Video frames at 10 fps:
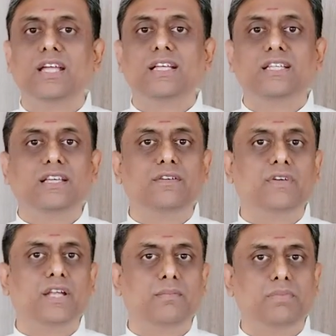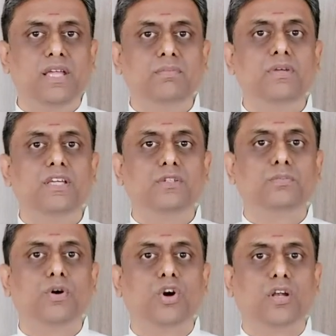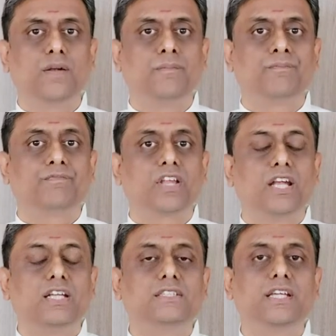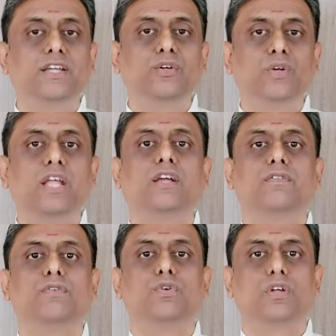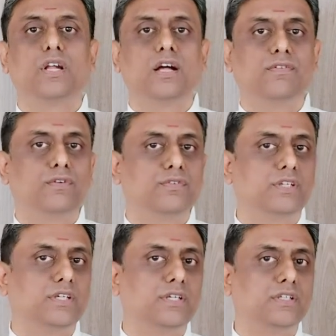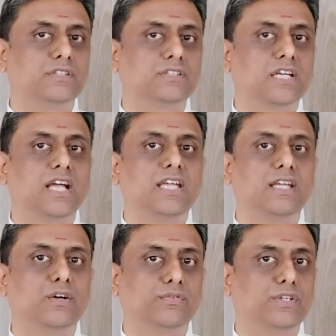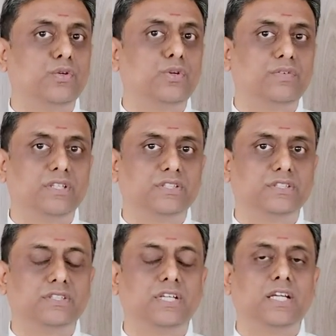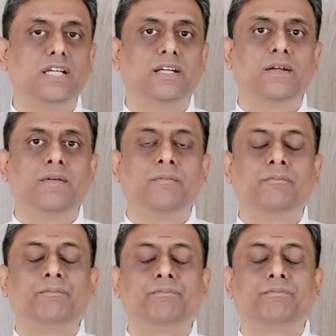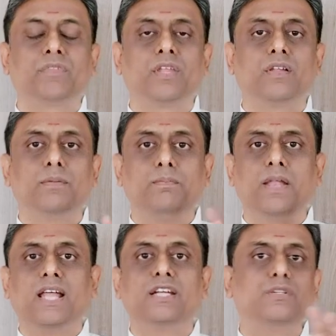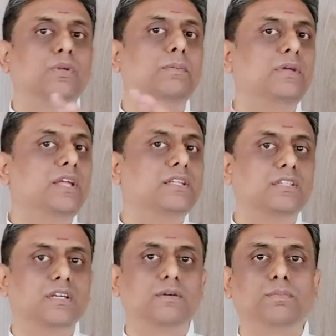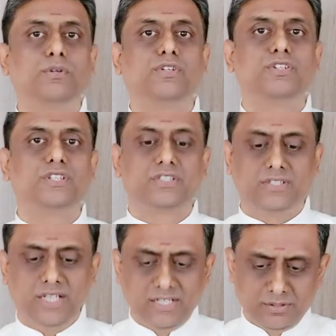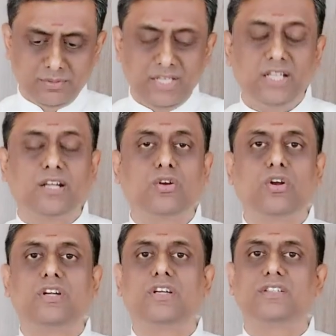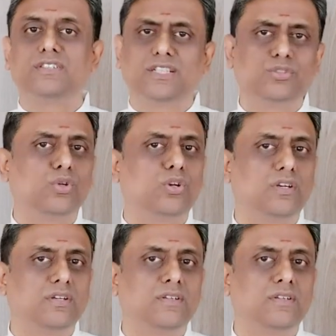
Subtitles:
See, when a baby is born, let us say you take a photograph of the sky, of the universe. The planets will be in certain positions. That is being recorded. That's all.